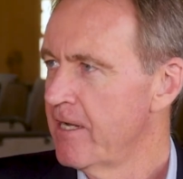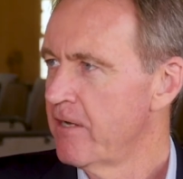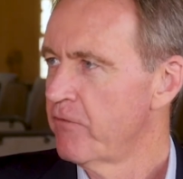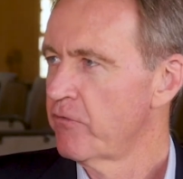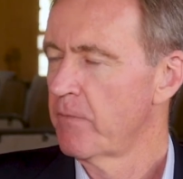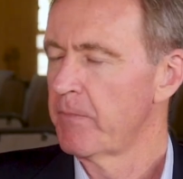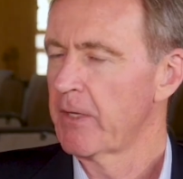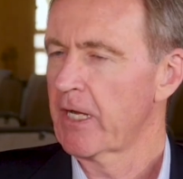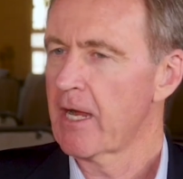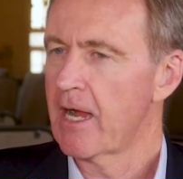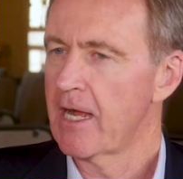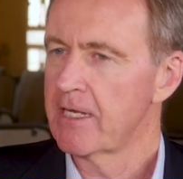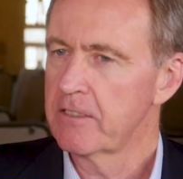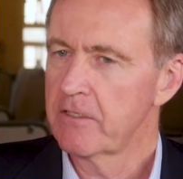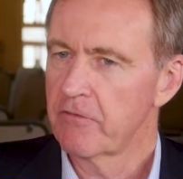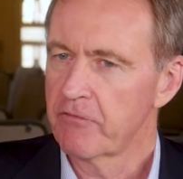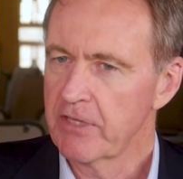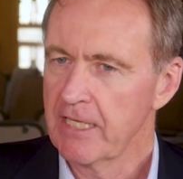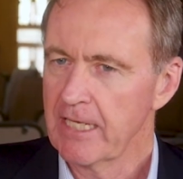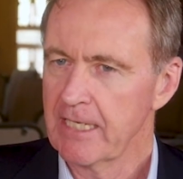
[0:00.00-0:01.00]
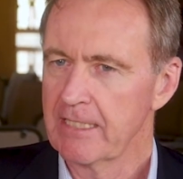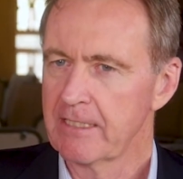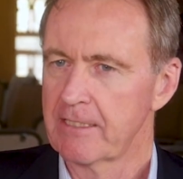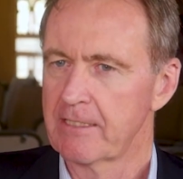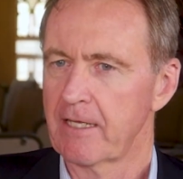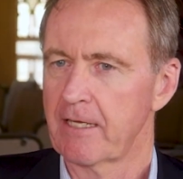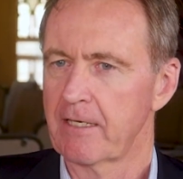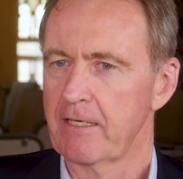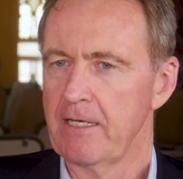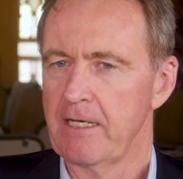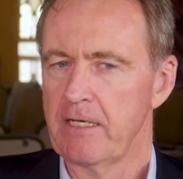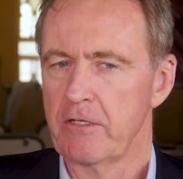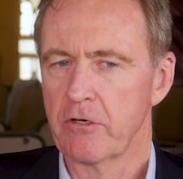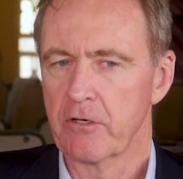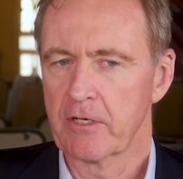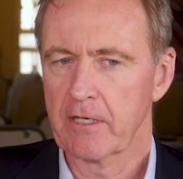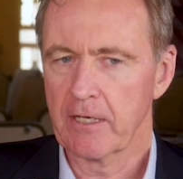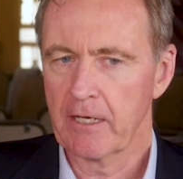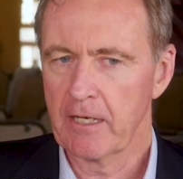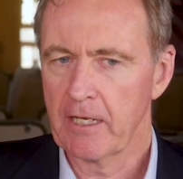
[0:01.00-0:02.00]
from the kinds of things that either
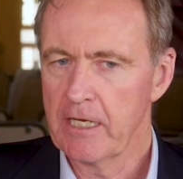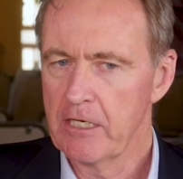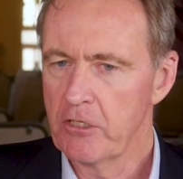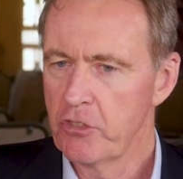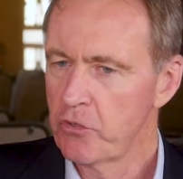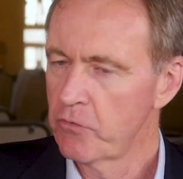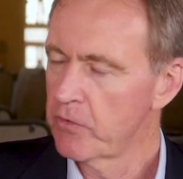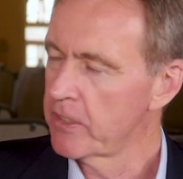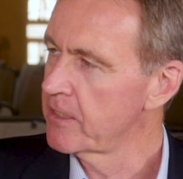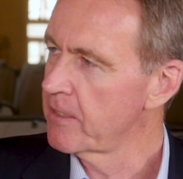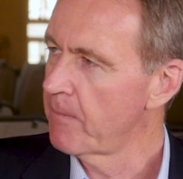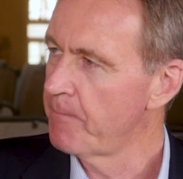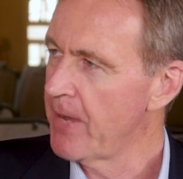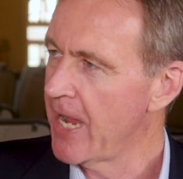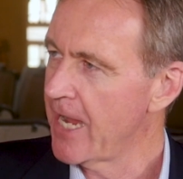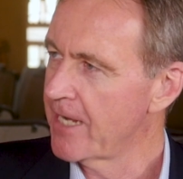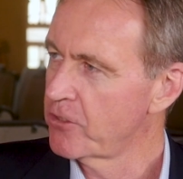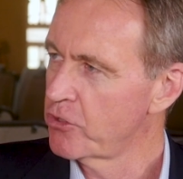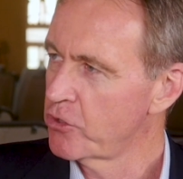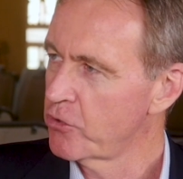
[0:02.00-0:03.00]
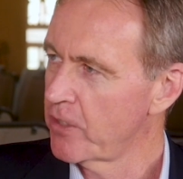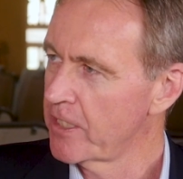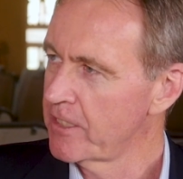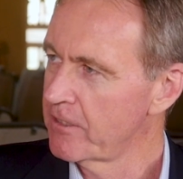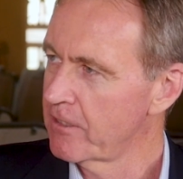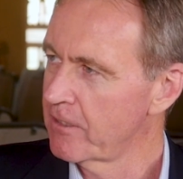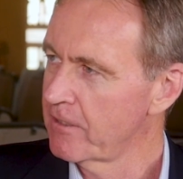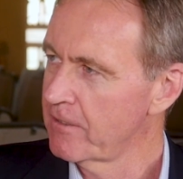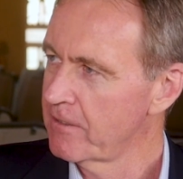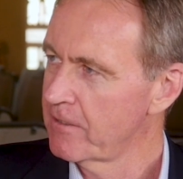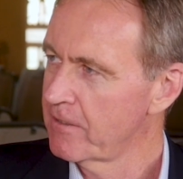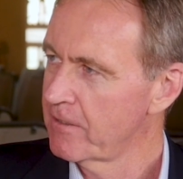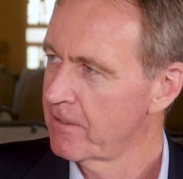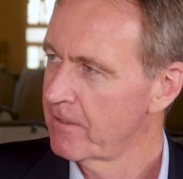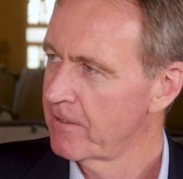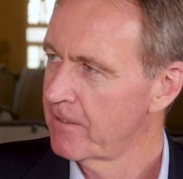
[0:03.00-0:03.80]
could lead you into bad choices,